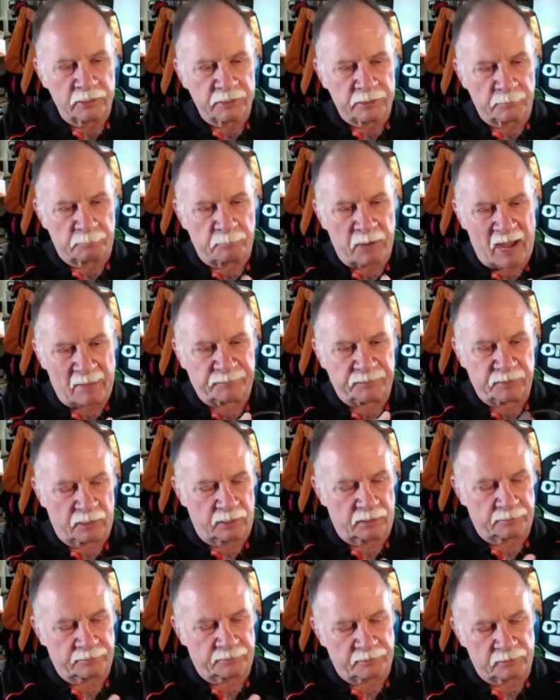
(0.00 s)
You pop
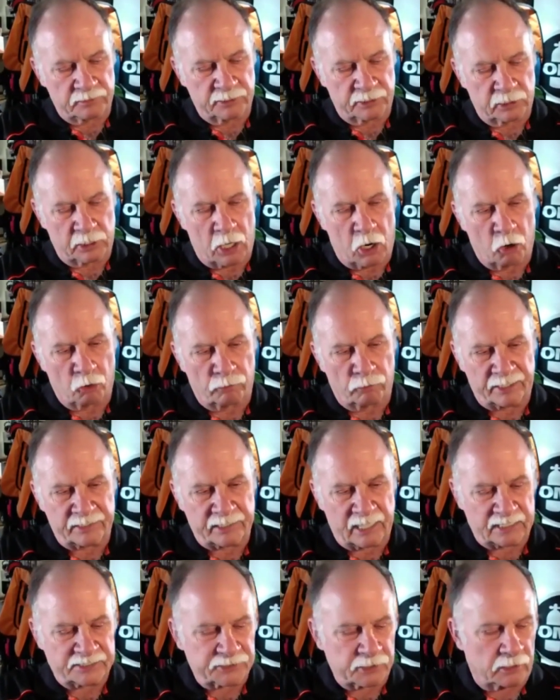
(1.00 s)
the little O-ring
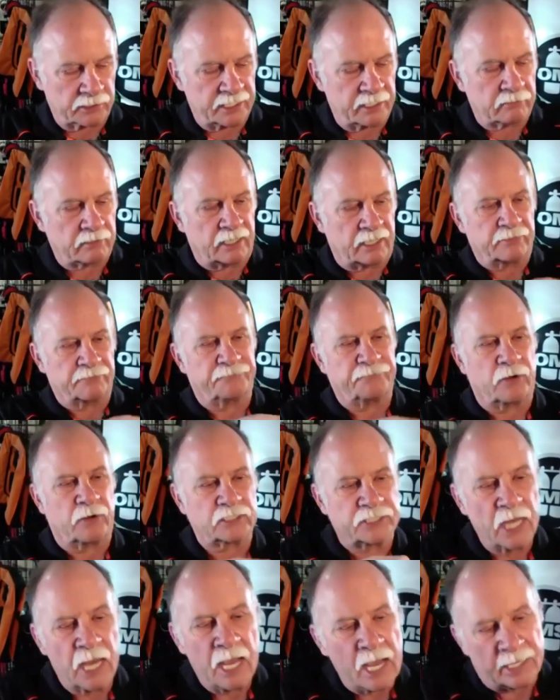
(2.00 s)
that's on here, and the
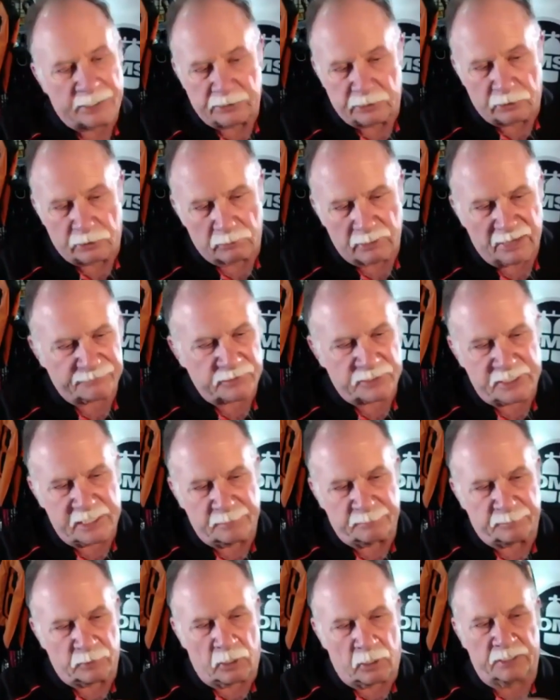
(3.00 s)
function, and you don't have to
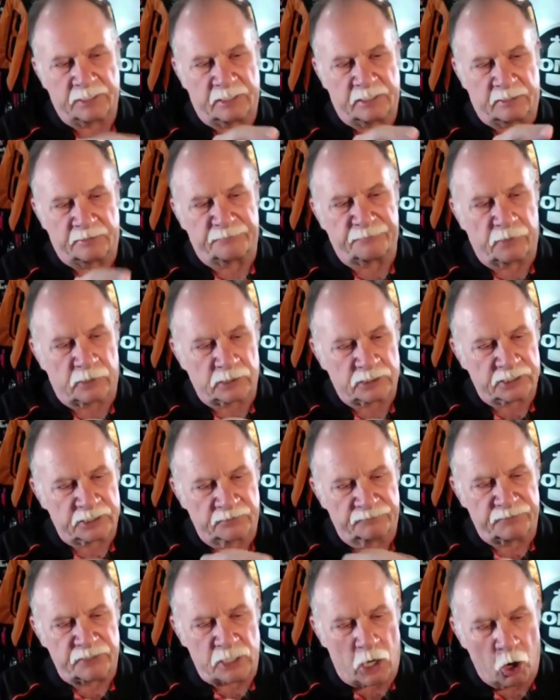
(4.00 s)
keep it on here. The function of
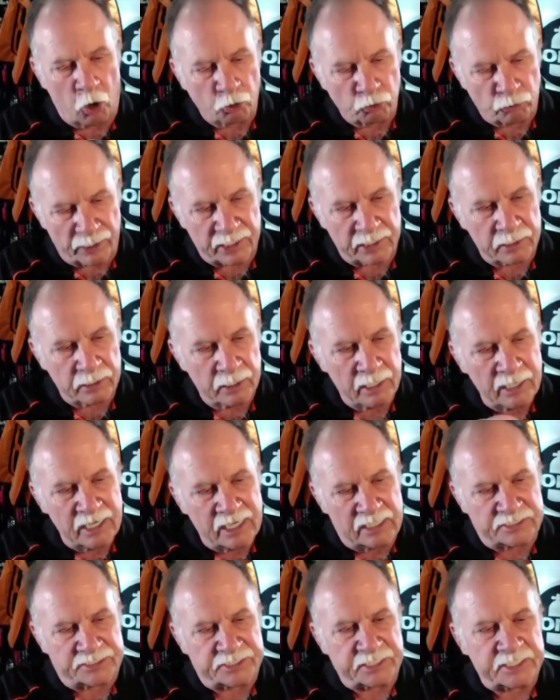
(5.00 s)
the O-ring
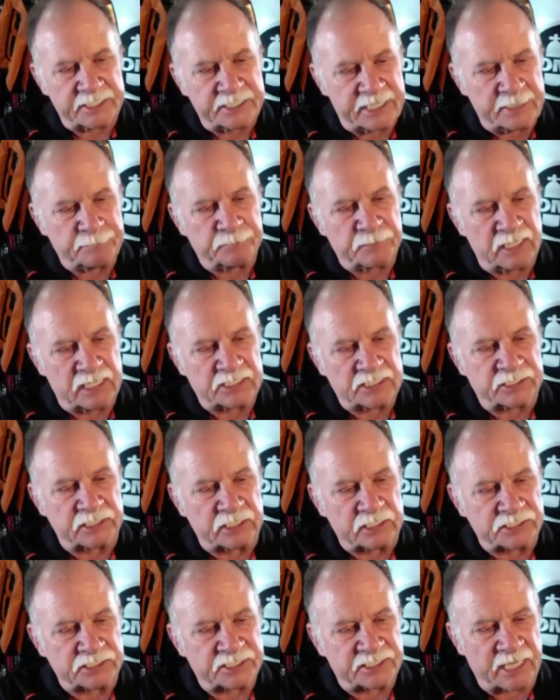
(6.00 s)
is to keep this in
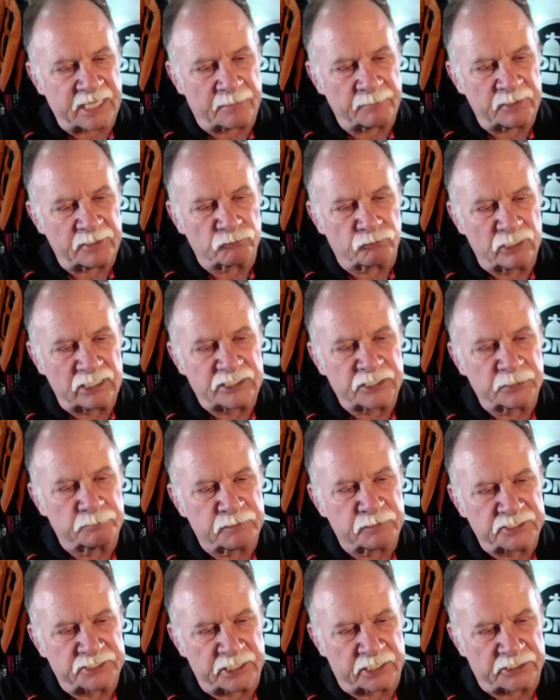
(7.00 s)
a semi-rigid
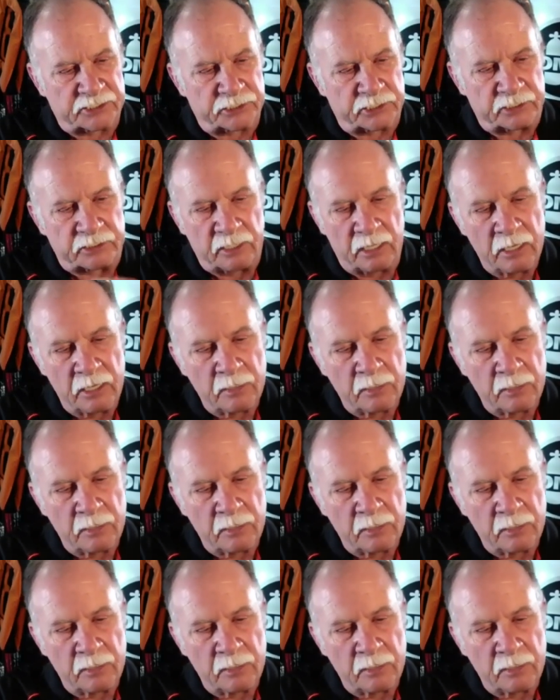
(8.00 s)
position.